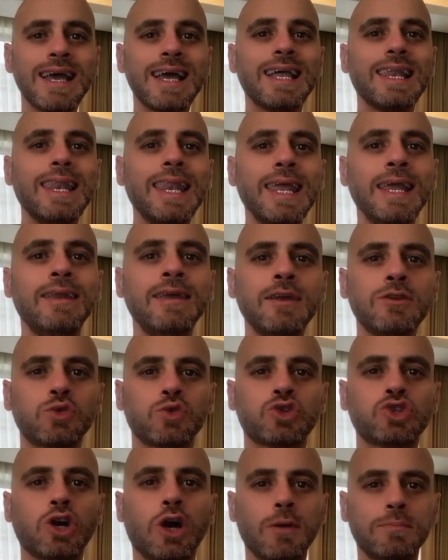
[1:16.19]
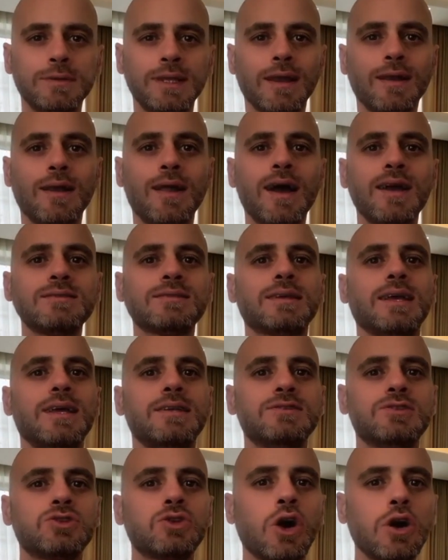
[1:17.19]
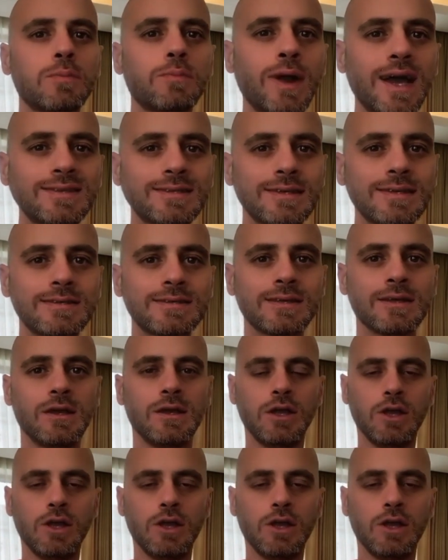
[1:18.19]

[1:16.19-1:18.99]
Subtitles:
leading to sharp declines in stock prices,